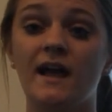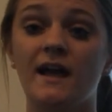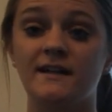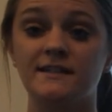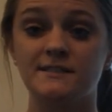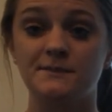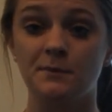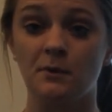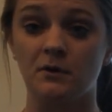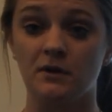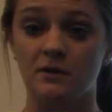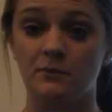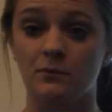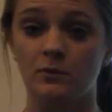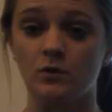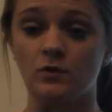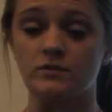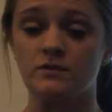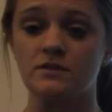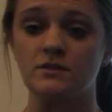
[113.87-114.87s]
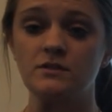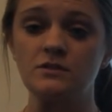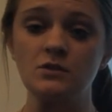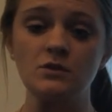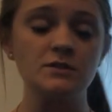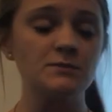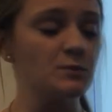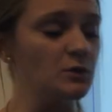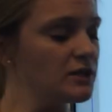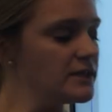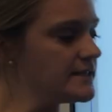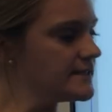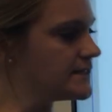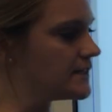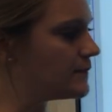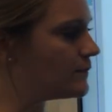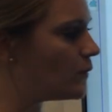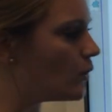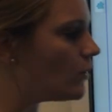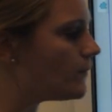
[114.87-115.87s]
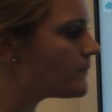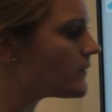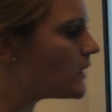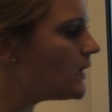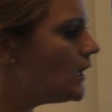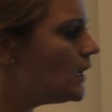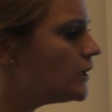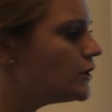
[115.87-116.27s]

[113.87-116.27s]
exponent rules. So it's pretty simple.